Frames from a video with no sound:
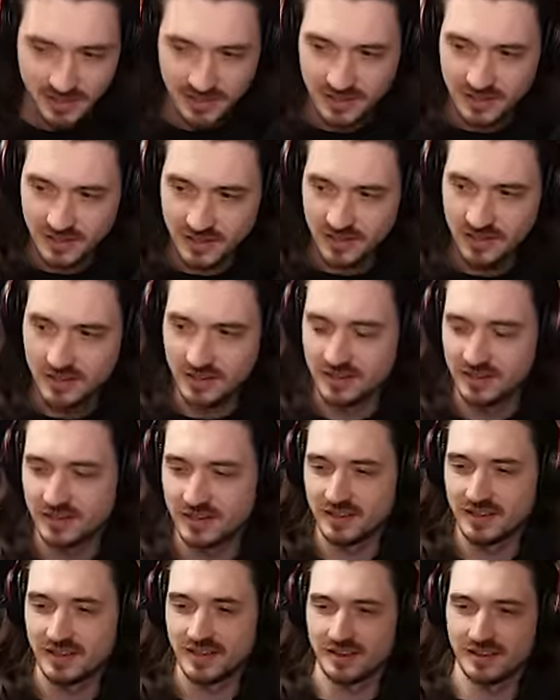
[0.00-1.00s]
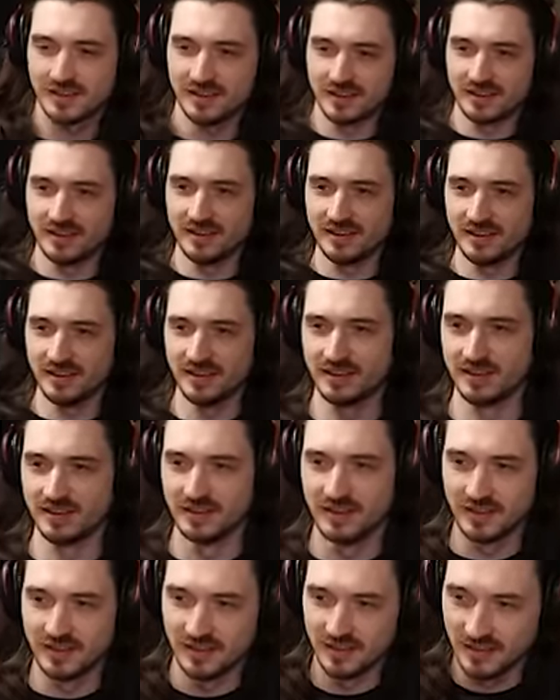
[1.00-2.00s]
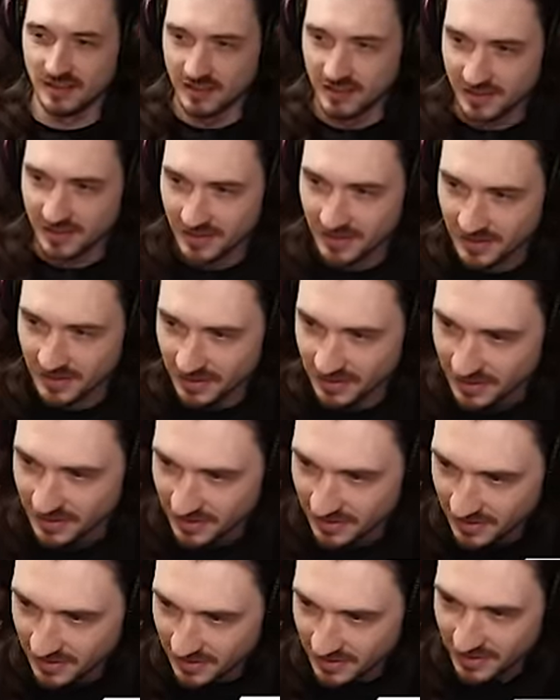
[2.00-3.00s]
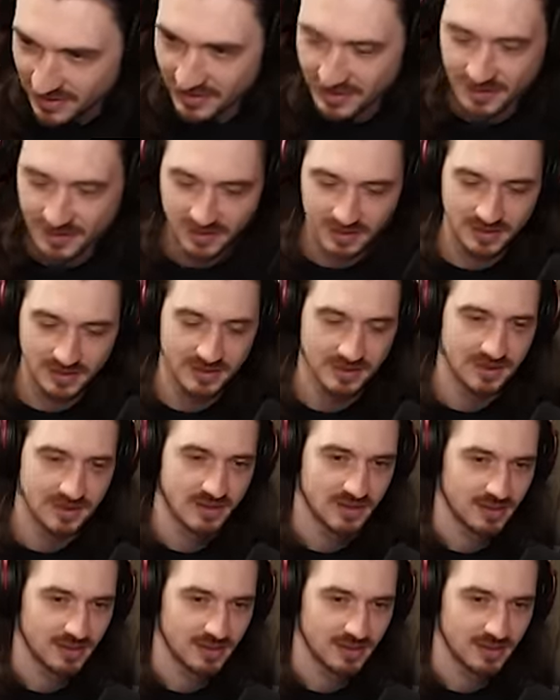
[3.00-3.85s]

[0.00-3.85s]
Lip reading: (no one is talking)